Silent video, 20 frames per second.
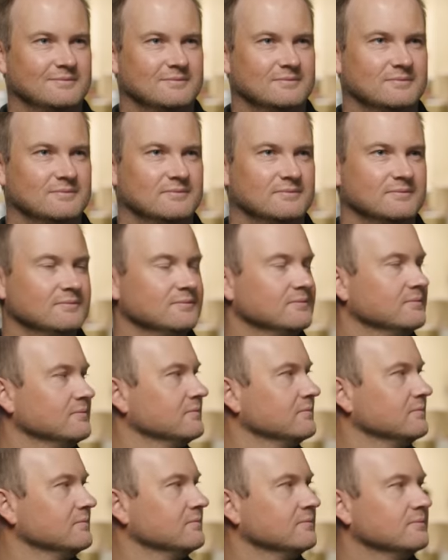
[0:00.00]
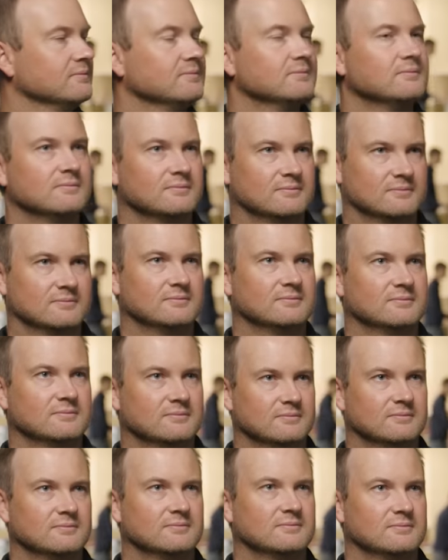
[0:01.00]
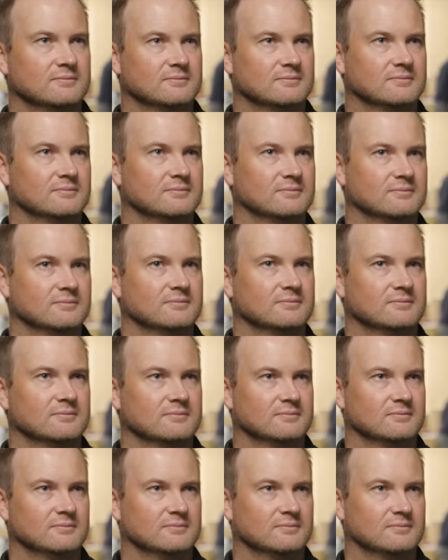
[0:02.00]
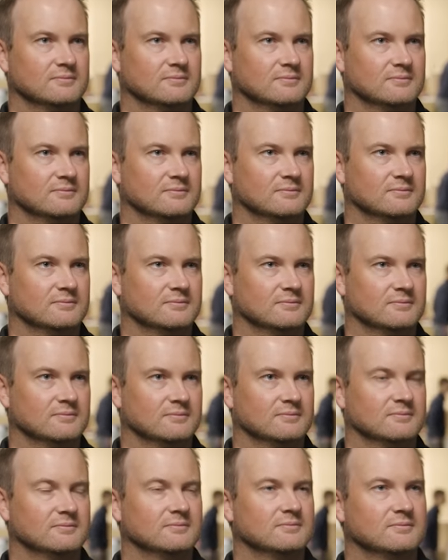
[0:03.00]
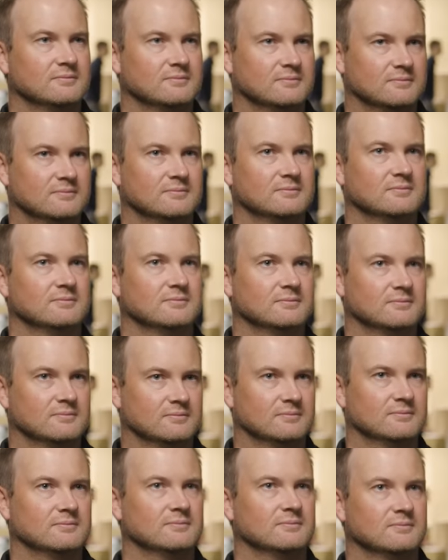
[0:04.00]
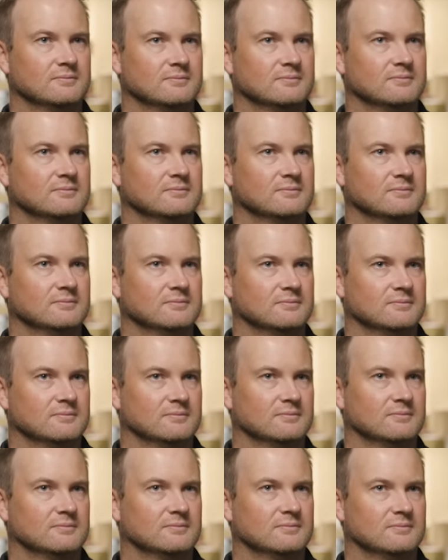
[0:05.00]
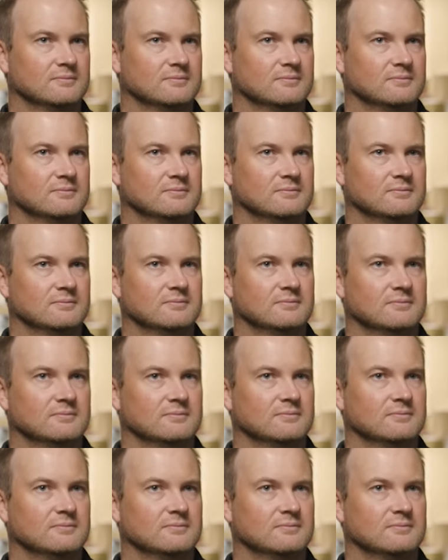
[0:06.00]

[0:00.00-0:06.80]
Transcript: The person shown says nothing.